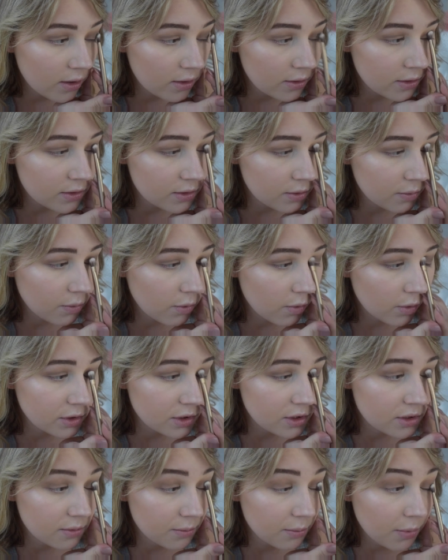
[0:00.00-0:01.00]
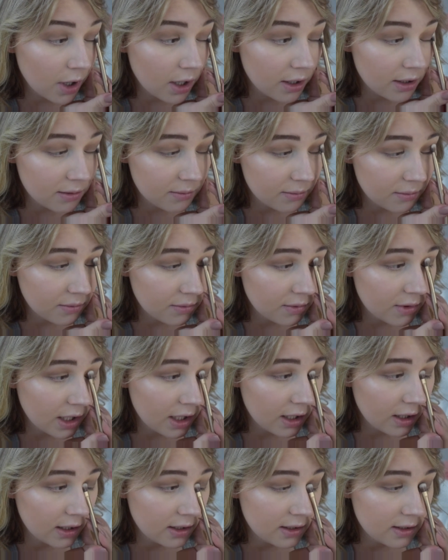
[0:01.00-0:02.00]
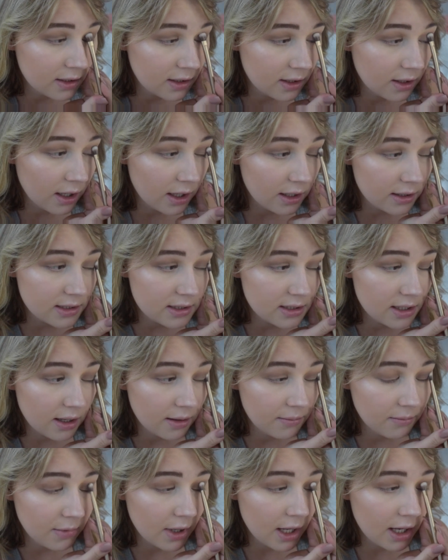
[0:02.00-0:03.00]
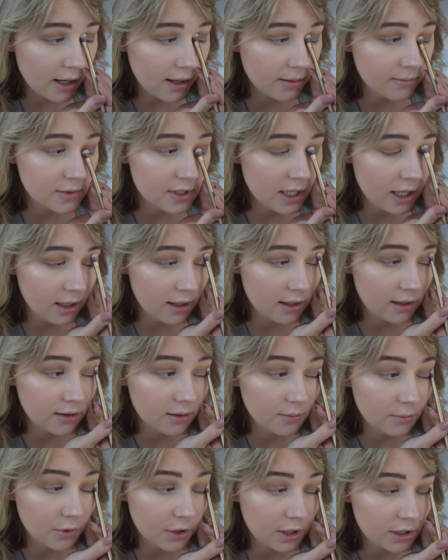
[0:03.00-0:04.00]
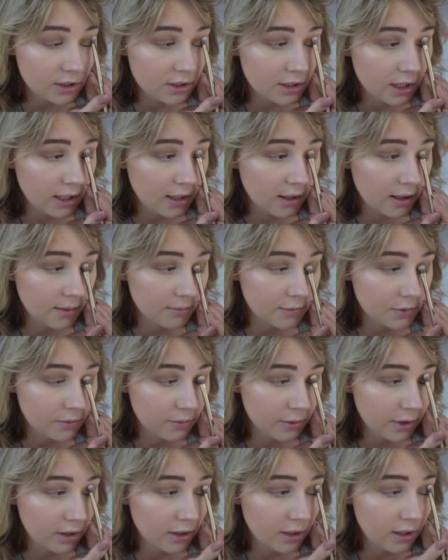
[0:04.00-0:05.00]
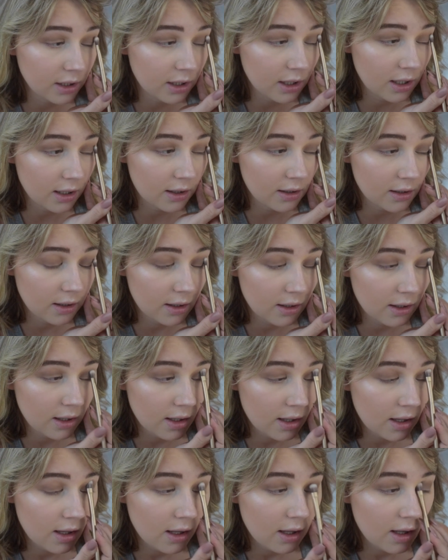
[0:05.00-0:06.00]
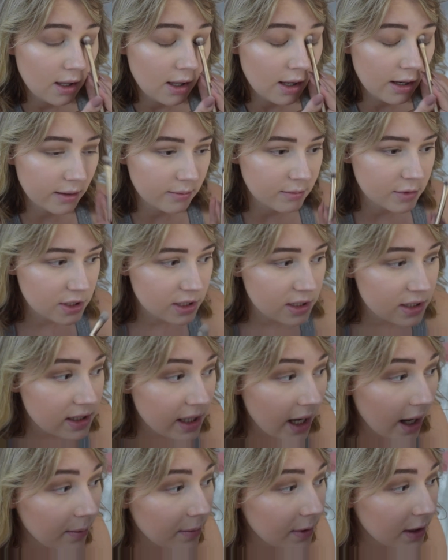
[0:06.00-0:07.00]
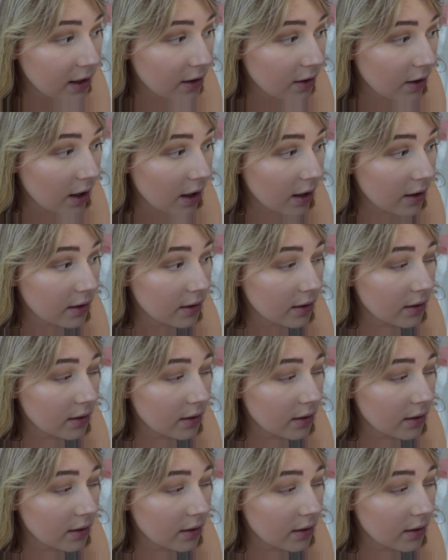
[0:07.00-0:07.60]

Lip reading: towards the bottom than I did last time. And I'm taking the brush that comes with it again, and I'm just dabbing it on.